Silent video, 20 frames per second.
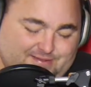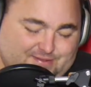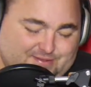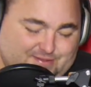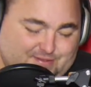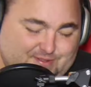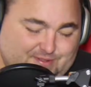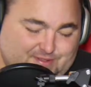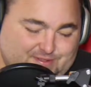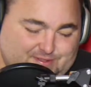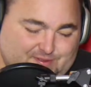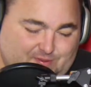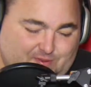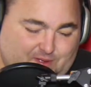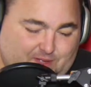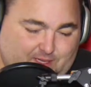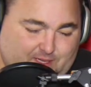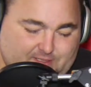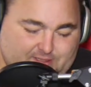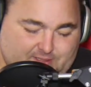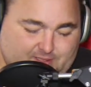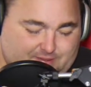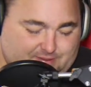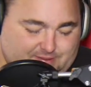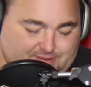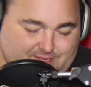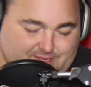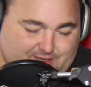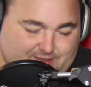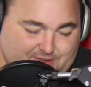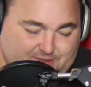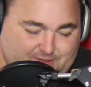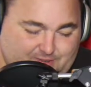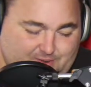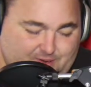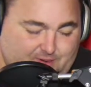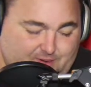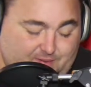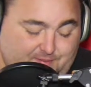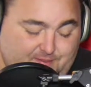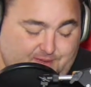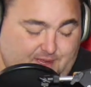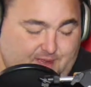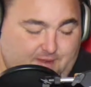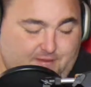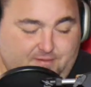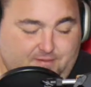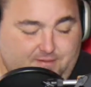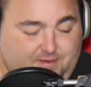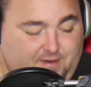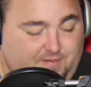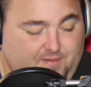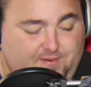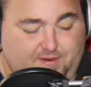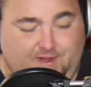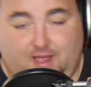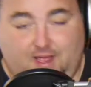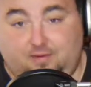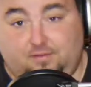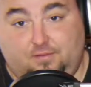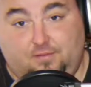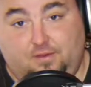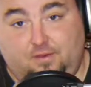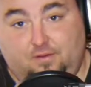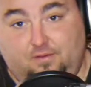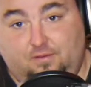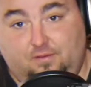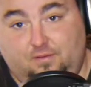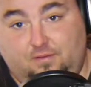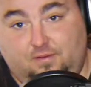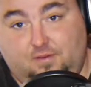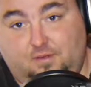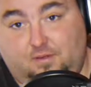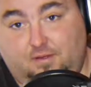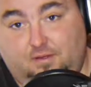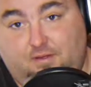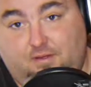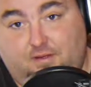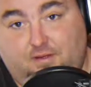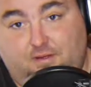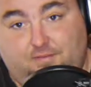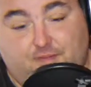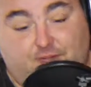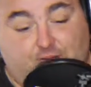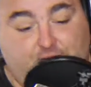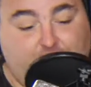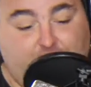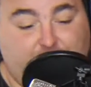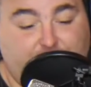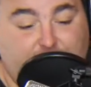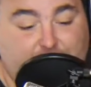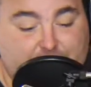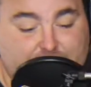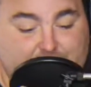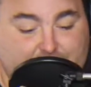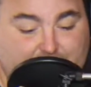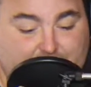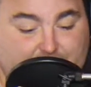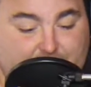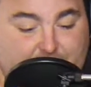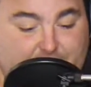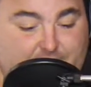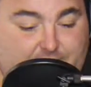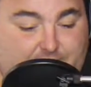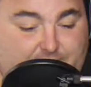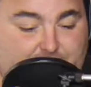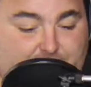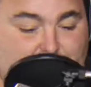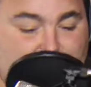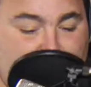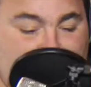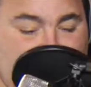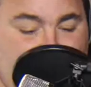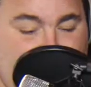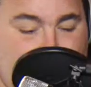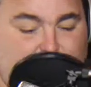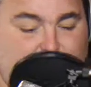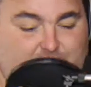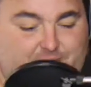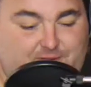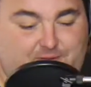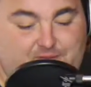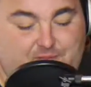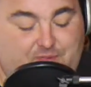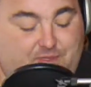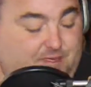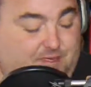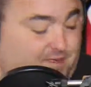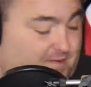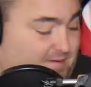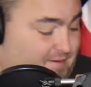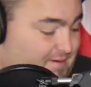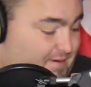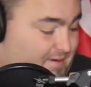drills I watch, and I just kind of smirk. I mean, I don't know. I'm not an NFL scout, but